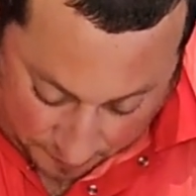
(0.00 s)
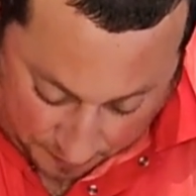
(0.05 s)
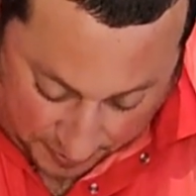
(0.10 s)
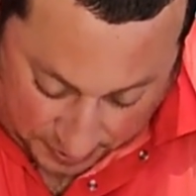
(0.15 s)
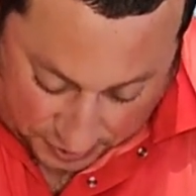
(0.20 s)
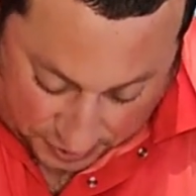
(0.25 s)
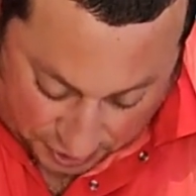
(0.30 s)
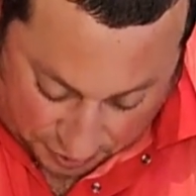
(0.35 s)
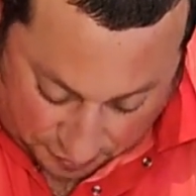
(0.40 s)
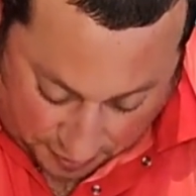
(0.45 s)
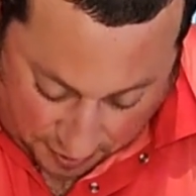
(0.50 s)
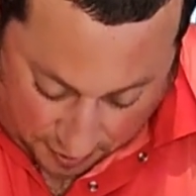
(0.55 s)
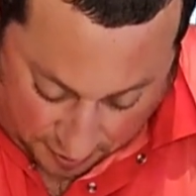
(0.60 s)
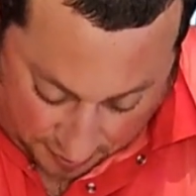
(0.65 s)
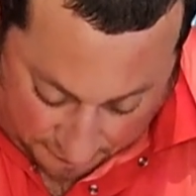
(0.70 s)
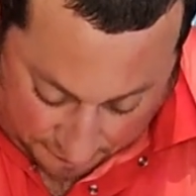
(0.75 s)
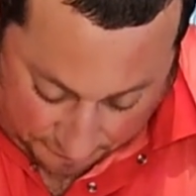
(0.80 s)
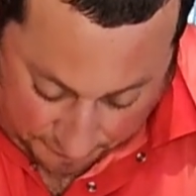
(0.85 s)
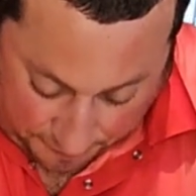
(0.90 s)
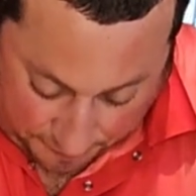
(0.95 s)
by searing
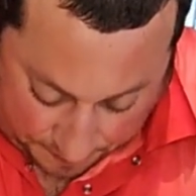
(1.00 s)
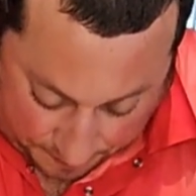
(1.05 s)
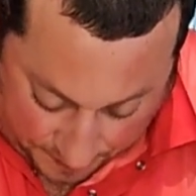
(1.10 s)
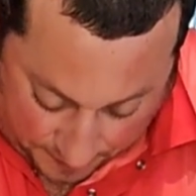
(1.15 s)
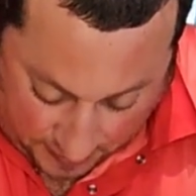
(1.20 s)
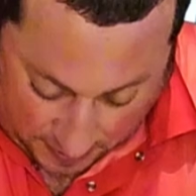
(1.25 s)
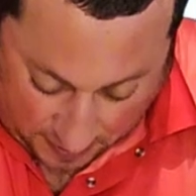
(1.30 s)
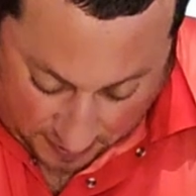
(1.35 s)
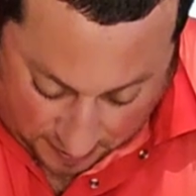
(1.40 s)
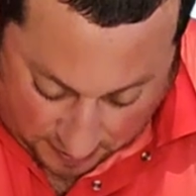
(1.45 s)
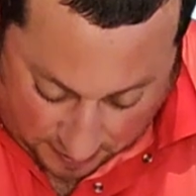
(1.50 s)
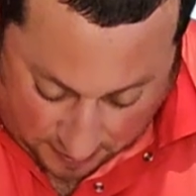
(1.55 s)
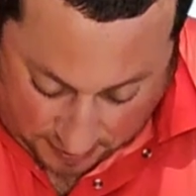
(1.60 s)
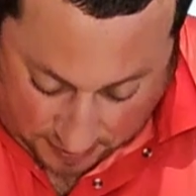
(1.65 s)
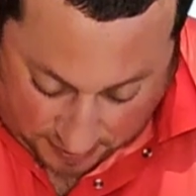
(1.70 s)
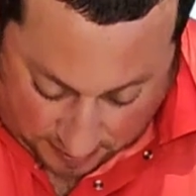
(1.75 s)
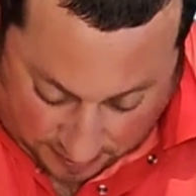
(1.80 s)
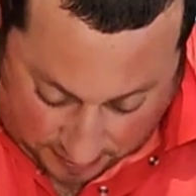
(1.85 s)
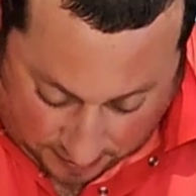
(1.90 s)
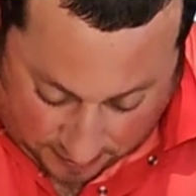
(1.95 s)
off
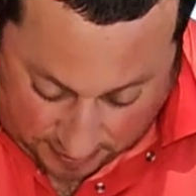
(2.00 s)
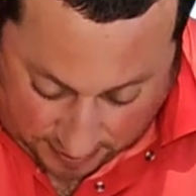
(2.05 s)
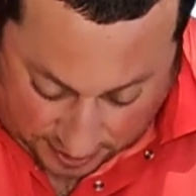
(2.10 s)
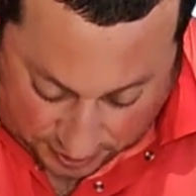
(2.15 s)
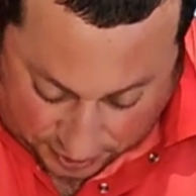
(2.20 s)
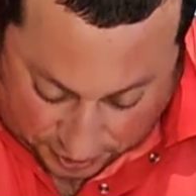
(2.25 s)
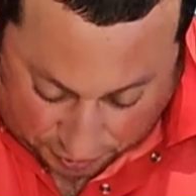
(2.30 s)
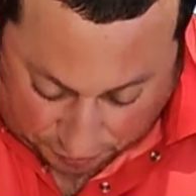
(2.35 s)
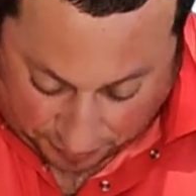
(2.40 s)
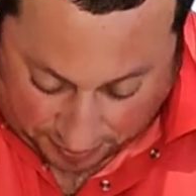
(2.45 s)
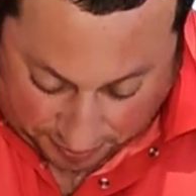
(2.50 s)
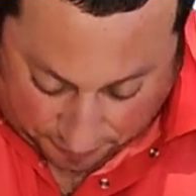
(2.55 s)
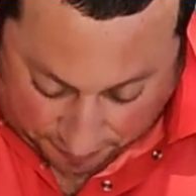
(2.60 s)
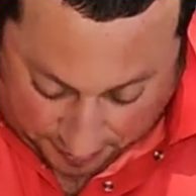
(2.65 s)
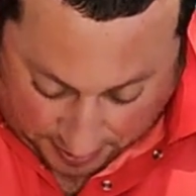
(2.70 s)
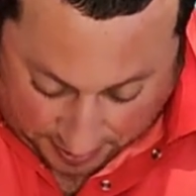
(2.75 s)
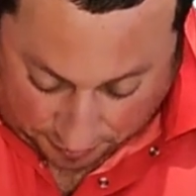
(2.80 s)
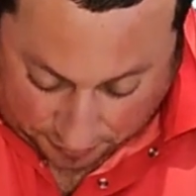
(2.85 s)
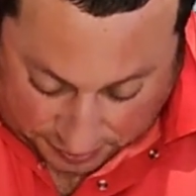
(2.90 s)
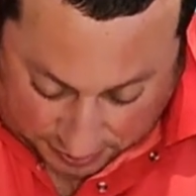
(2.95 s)
and just rendering
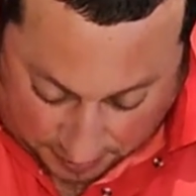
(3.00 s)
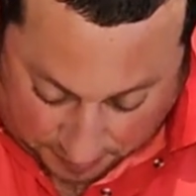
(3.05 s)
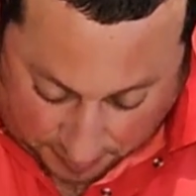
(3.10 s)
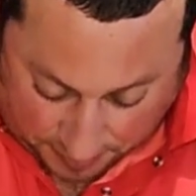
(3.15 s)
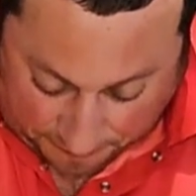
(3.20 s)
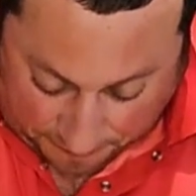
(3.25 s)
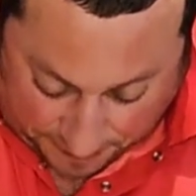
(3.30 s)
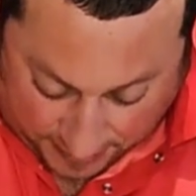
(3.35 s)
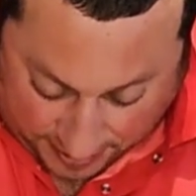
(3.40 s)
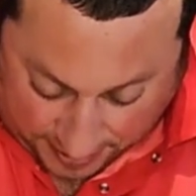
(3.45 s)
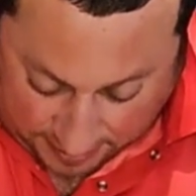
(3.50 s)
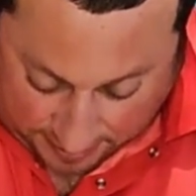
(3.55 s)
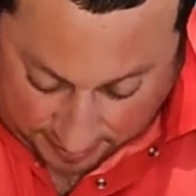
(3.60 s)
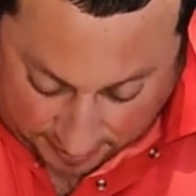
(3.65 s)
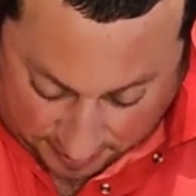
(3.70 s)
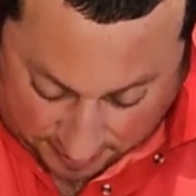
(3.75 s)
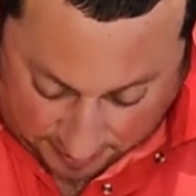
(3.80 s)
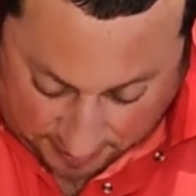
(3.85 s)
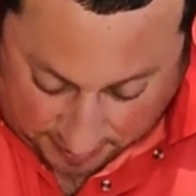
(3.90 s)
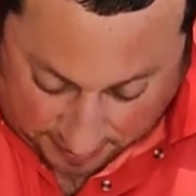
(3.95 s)
out some of the fat
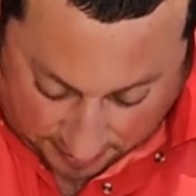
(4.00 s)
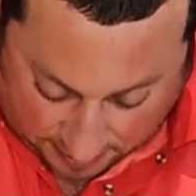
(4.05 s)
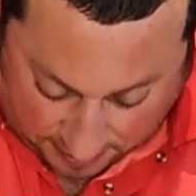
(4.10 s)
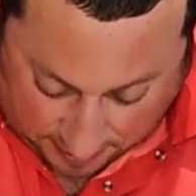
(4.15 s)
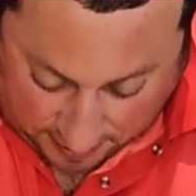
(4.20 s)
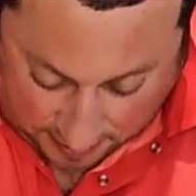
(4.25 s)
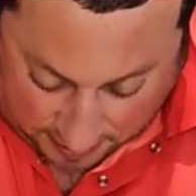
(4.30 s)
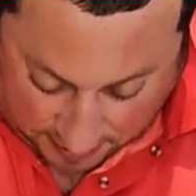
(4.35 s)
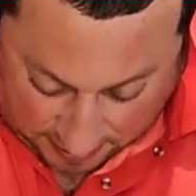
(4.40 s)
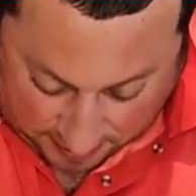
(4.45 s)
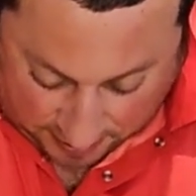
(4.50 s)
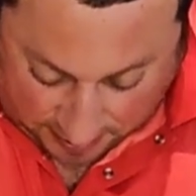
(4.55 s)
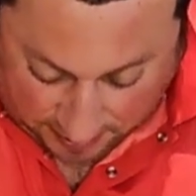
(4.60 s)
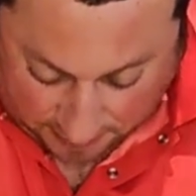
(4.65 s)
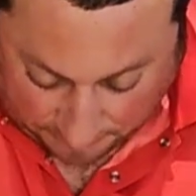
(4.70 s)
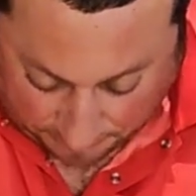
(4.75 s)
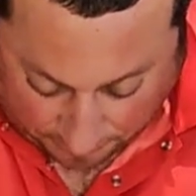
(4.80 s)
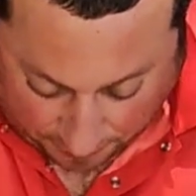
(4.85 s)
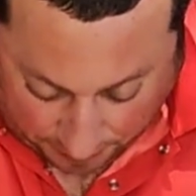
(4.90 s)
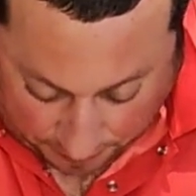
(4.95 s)

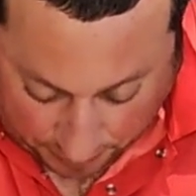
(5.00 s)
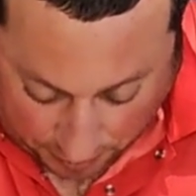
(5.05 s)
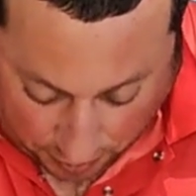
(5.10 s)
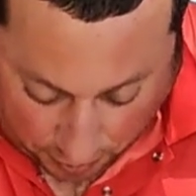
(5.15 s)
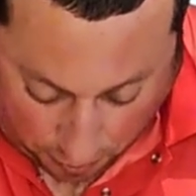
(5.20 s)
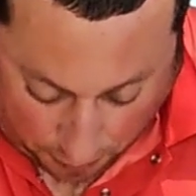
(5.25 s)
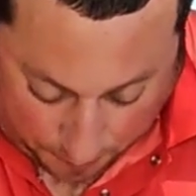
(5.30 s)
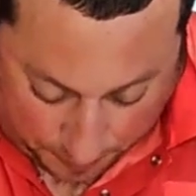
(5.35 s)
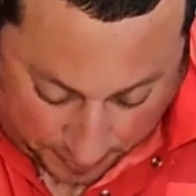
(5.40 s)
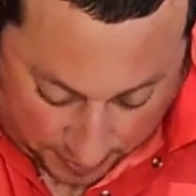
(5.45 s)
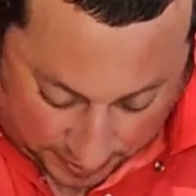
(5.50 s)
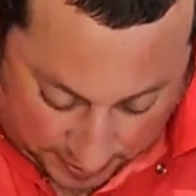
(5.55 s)
from the coppa